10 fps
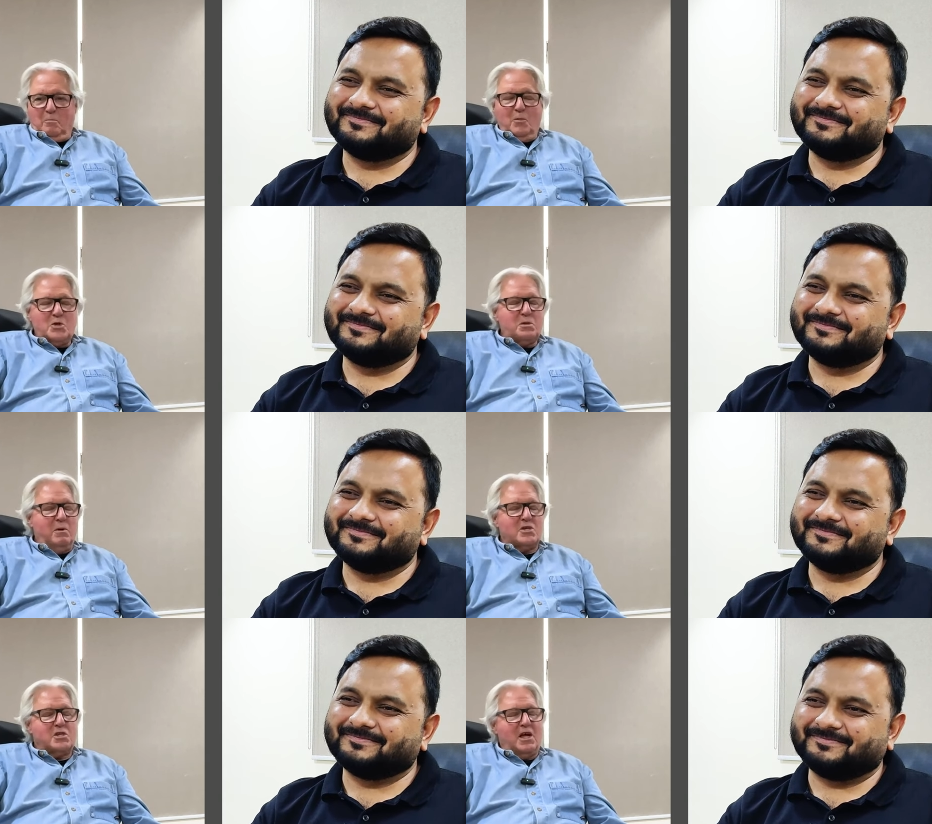Speaker 1: Most of
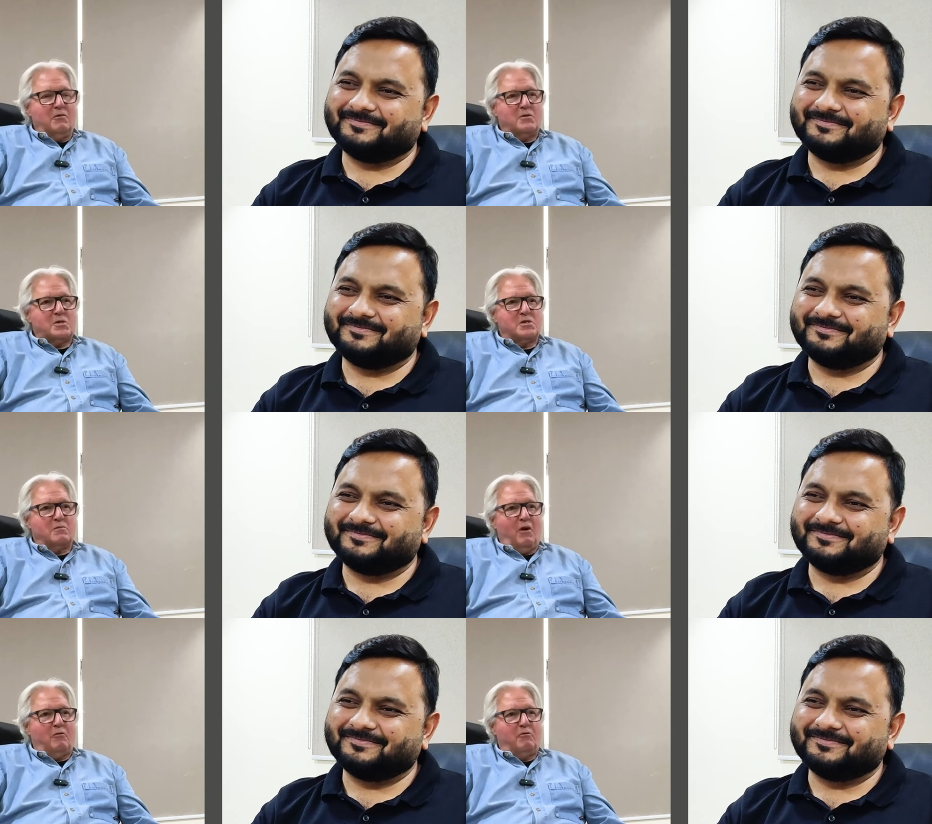my staff
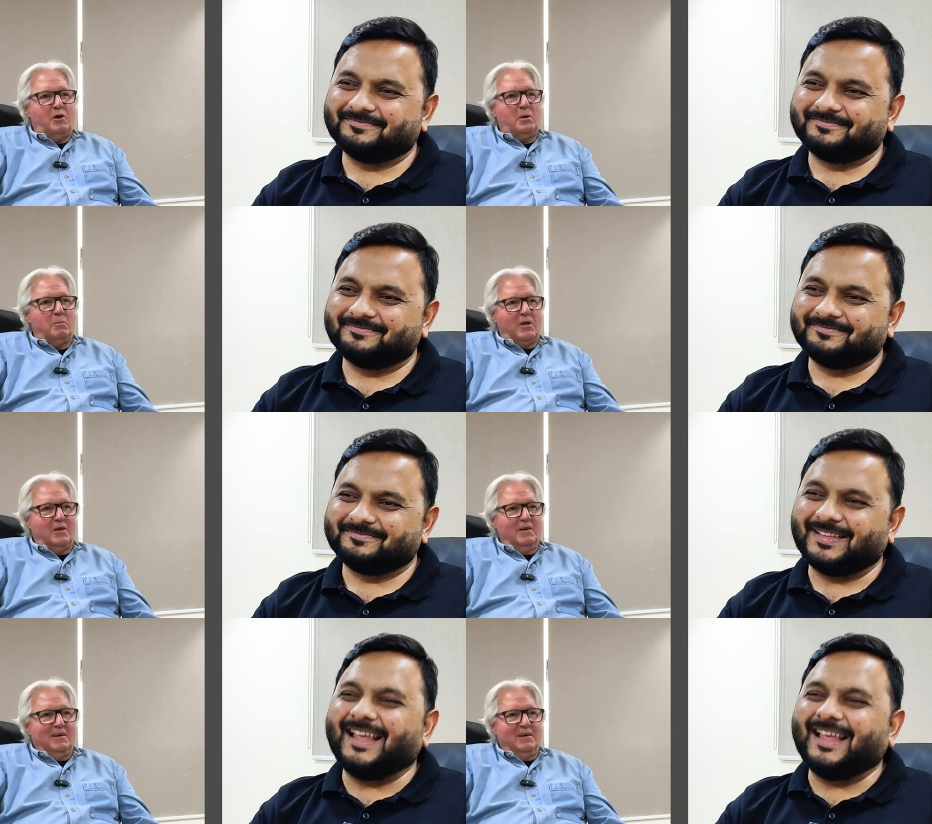is afraid of me.